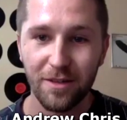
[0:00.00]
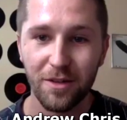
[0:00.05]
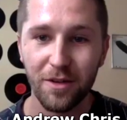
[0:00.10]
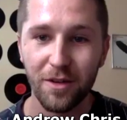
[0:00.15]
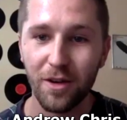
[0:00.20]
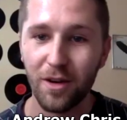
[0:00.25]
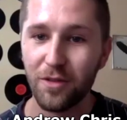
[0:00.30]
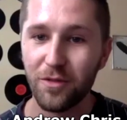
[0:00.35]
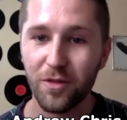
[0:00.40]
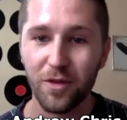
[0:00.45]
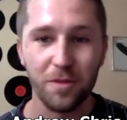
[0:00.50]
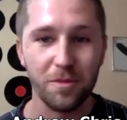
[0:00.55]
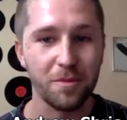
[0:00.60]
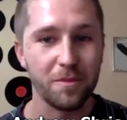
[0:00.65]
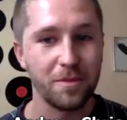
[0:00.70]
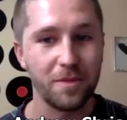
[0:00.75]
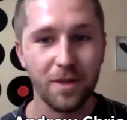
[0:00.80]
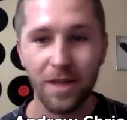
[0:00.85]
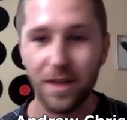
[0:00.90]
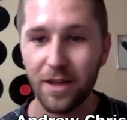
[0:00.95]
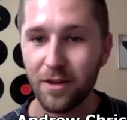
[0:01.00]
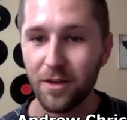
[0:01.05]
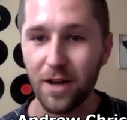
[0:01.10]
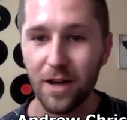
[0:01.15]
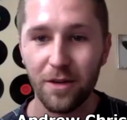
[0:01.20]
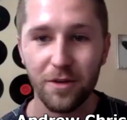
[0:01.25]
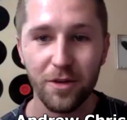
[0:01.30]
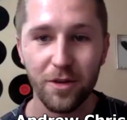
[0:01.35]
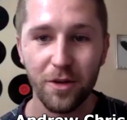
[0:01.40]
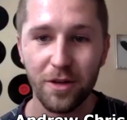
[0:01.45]
They're all from, like,
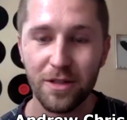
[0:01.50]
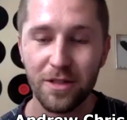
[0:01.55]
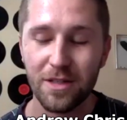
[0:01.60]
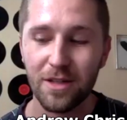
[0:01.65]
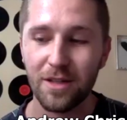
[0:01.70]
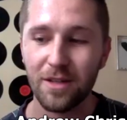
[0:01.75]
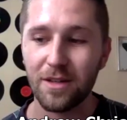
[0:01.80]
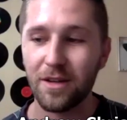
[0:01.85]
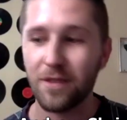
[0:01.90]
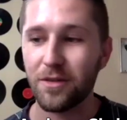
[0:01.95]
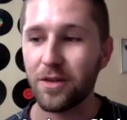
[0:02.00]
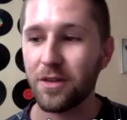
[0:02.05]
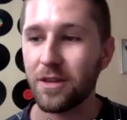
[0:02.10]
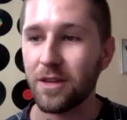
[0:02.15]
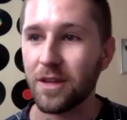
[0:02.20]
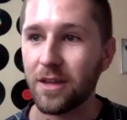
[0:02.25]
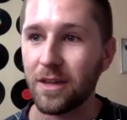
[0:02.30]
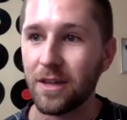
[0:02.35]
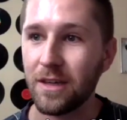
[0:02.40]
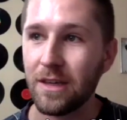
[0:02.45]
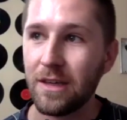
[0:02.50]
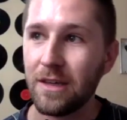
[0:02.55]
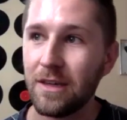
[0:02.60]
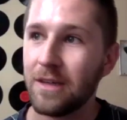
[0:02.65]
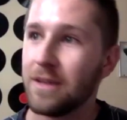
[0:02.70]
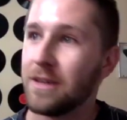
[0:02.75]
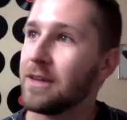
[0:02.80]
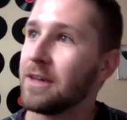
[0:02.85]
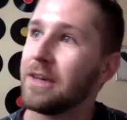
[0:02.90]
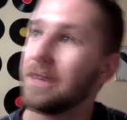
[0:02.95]
around New York City and everything.
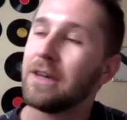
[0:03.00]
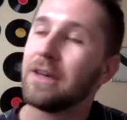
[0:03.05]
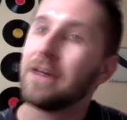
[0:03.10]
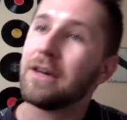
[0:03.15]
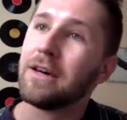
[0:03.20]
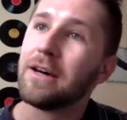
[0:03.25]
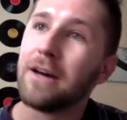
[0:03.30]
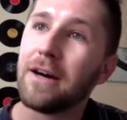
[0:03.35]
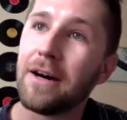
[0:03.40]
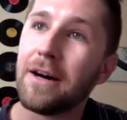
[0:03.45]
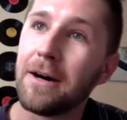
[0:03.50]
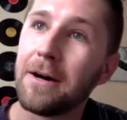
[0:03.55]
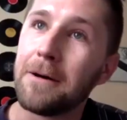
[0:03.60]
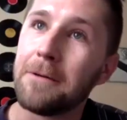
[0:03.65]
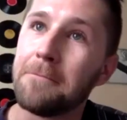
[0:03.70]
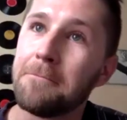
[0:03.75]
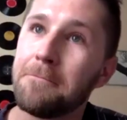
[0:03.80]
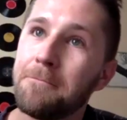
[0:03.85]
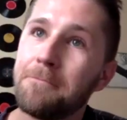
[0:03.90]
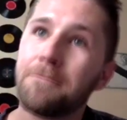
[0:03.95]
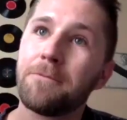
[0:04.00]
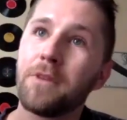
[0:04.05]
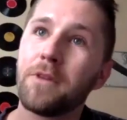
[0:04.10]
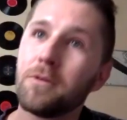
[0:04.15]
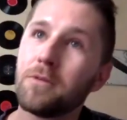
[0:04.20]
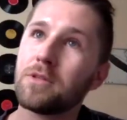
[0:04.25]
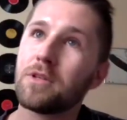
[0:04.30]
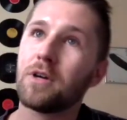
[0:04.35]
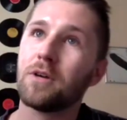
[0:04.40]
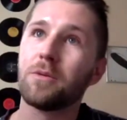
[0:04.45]
There
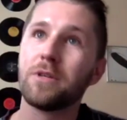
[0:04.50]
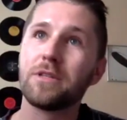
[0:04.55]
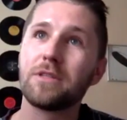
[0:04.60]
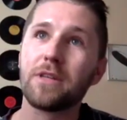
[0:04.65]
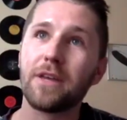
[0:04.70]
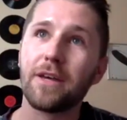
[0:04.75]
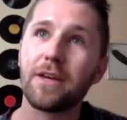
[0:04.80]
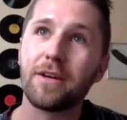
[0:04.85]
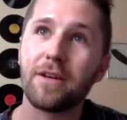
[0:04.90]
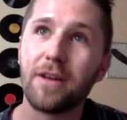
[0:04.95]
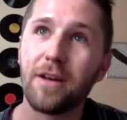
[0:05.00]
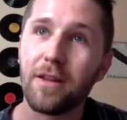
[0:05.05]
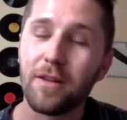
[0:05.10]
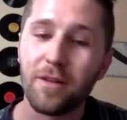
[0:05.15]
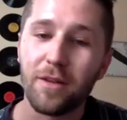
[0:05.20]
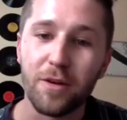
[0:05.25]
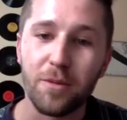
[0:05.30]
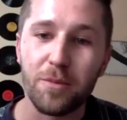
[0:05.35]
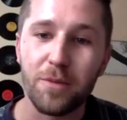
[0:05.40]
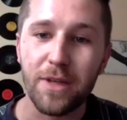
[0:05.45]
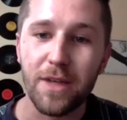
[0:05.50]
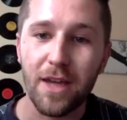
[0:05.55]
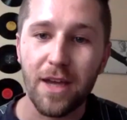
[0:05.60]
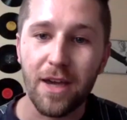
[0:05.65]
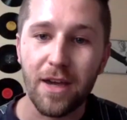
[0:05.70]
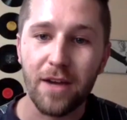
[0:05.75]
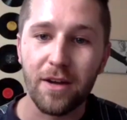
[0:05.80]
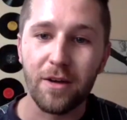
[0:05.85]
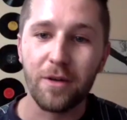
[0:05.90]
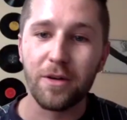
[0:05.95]
was always, like, a little
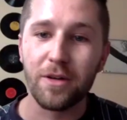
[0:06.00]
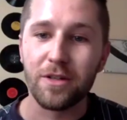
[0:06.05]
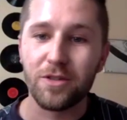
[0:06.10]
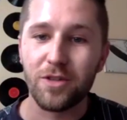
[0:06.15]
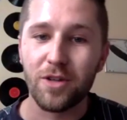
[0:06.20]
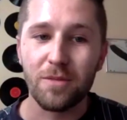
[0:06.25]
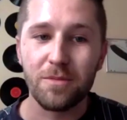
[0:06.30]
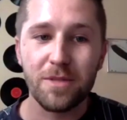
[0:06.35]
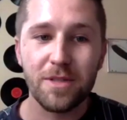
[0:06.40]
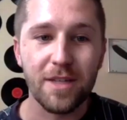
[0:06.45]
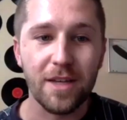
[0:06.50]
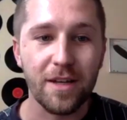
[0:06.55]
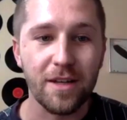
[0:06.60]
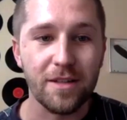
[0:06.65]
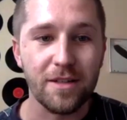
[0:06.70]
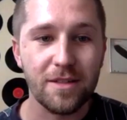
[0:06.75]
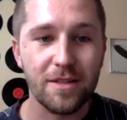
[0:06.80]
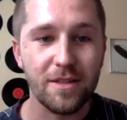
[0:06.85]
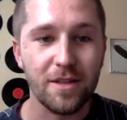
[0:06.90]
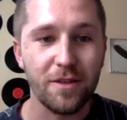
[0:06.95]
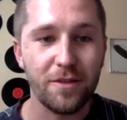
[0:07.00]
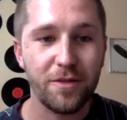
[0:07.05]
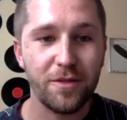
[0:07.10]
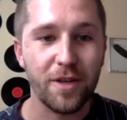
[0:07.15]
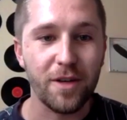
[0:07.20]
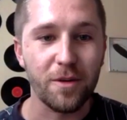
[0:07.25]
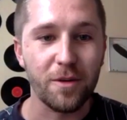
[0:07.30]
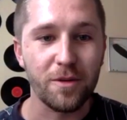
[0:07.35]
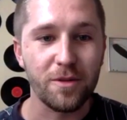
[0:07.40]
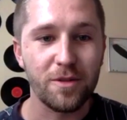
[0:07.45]
piano and a drum set and stuff that
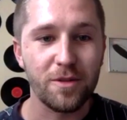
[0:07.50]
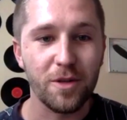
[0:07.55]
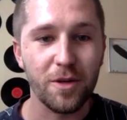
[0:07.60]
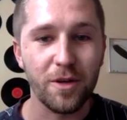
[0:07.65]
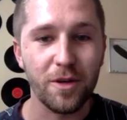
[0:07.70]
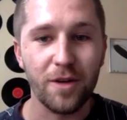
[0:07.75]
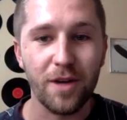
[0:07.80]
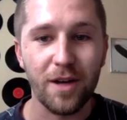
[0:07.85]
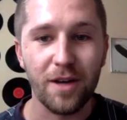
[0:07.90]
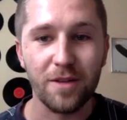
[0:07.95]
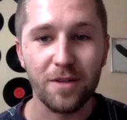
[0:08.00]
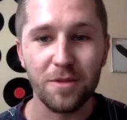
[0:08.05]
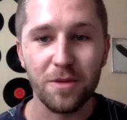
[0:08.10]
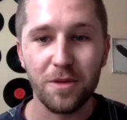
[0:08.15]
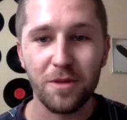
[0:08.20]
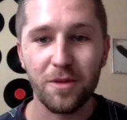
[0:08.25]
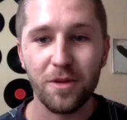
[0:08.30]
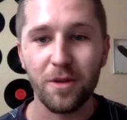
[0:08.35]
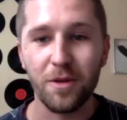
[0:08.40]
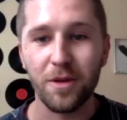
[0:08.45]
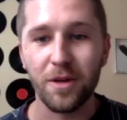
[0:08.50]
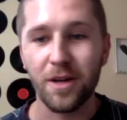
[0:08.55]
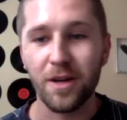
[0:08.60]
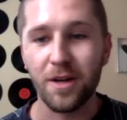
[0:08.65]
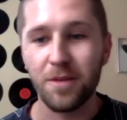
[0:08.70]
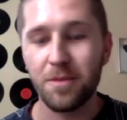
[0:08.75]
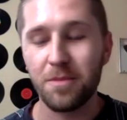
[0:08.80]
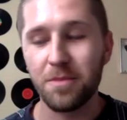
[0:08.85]
I would toy around with growing up.